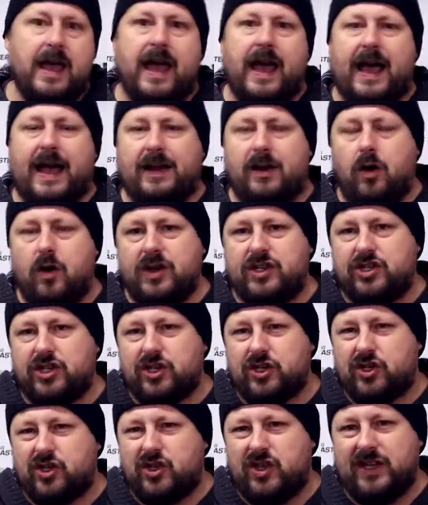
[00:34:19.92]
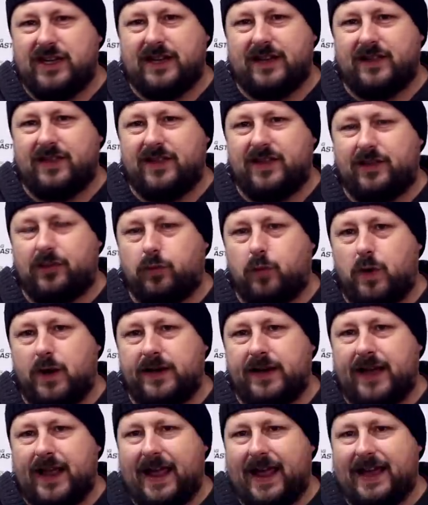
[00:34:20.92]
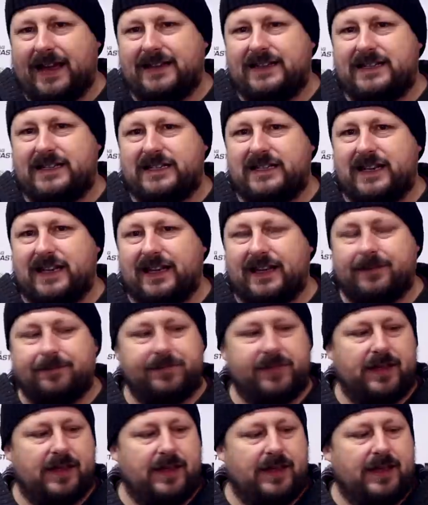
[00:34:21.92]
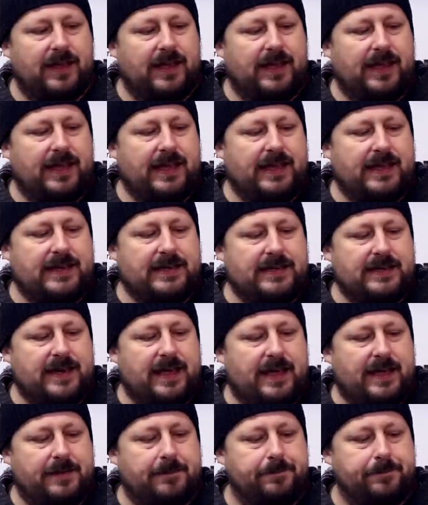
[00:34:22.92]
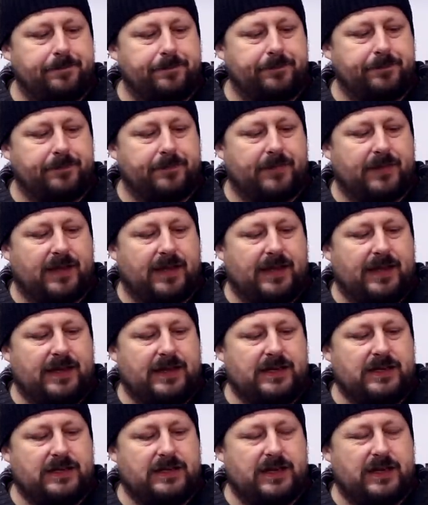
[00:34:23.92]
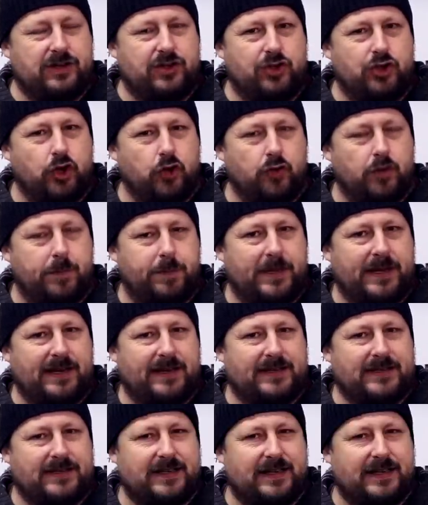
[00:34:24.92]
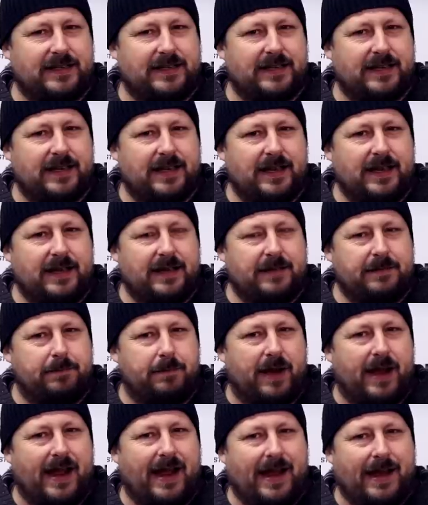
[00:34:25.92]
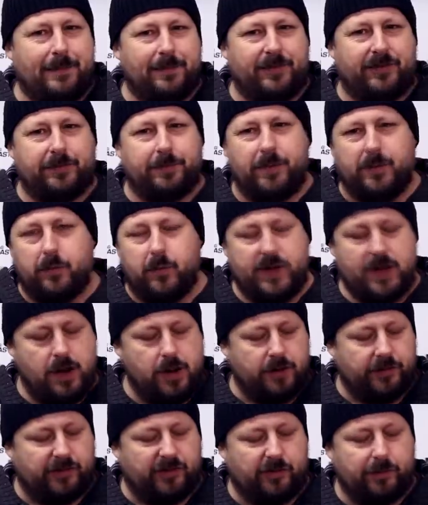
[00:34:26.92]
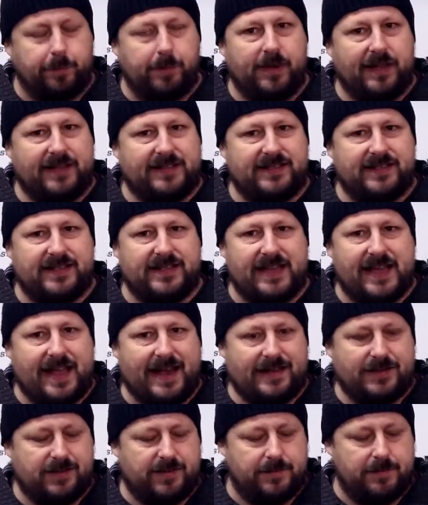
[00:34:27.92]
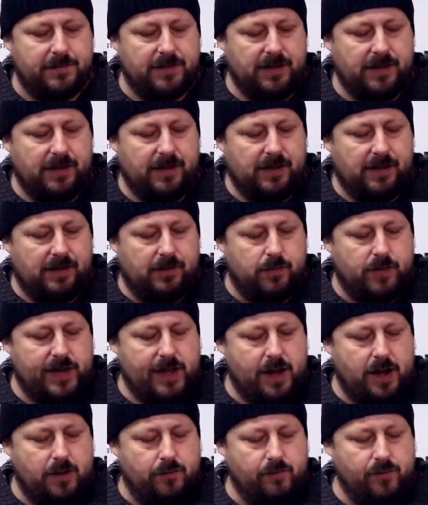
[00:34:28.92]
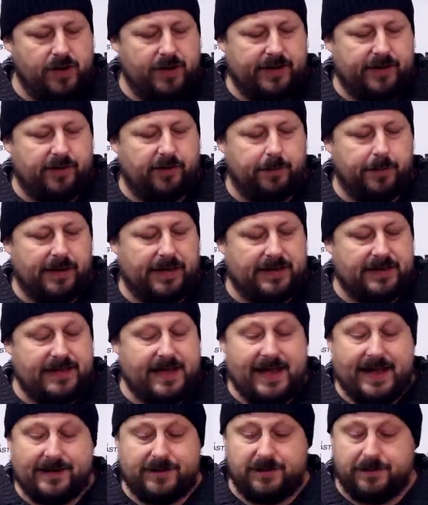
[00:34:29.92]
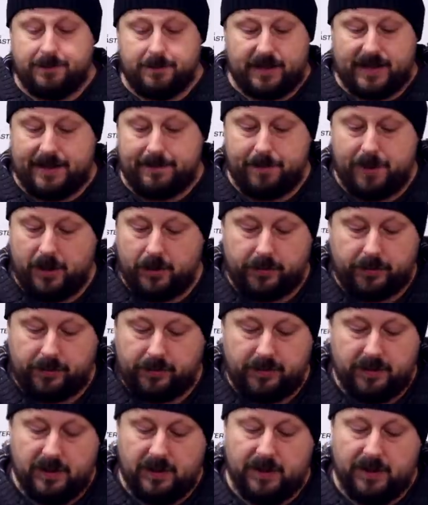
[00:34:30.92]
And I just think this one edged it in durability, perhaps, but we are splitting the atom. We are really splitting the atom, but they're both